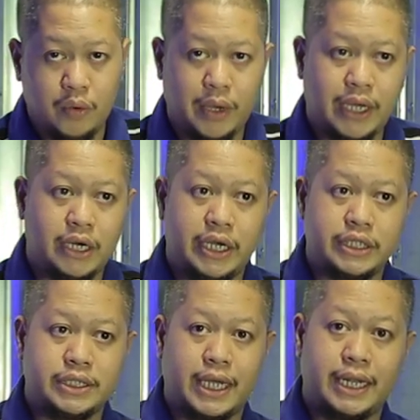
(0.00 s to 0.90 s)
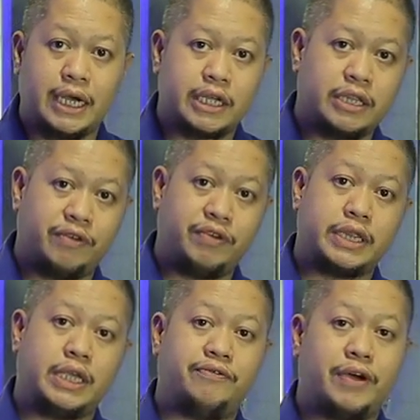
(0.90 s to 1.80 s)
Whether it's an
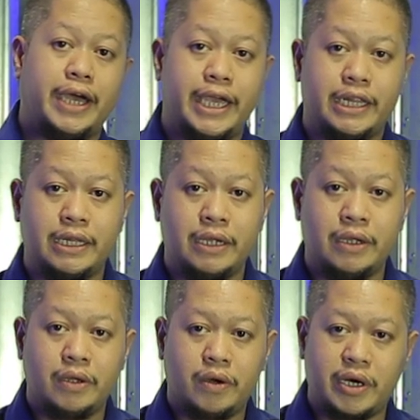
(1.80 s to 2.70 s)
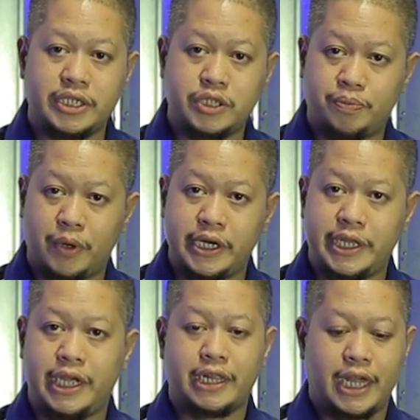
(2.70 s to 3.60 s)
activity file or a
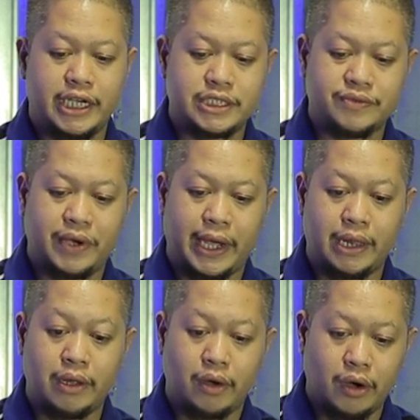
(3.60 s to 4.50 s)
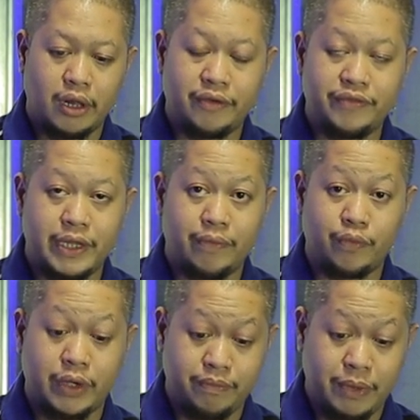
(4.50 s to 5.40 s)
supporting class file, all of them
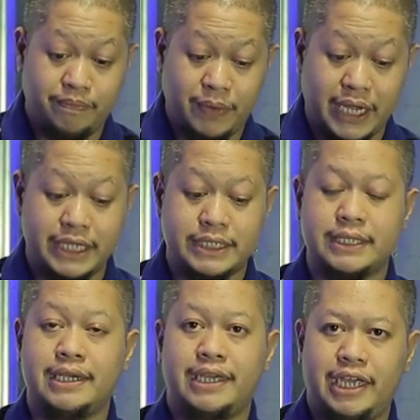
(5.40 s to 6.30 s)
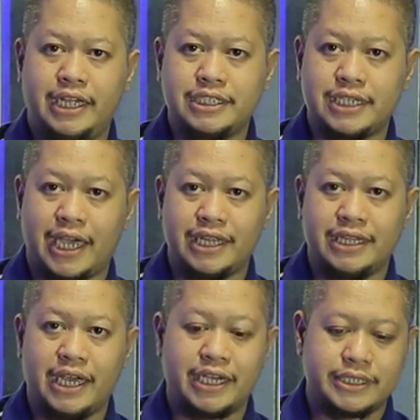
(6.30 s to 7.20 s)
will be placed inside
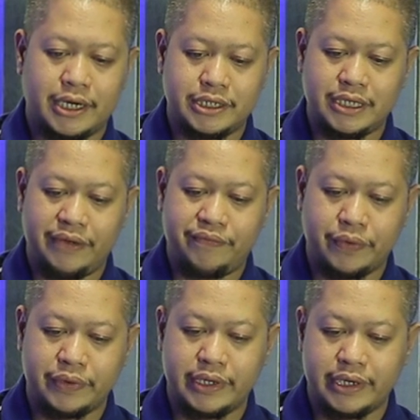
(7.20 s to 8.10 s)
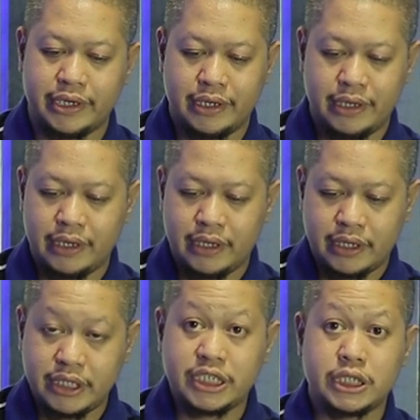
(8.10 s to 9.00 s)
the SRC folder.
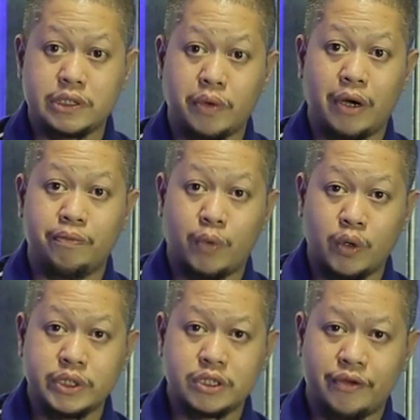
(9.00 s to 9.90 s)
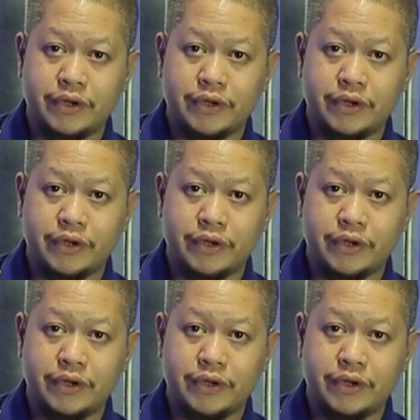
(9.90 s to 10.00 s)
This is where most of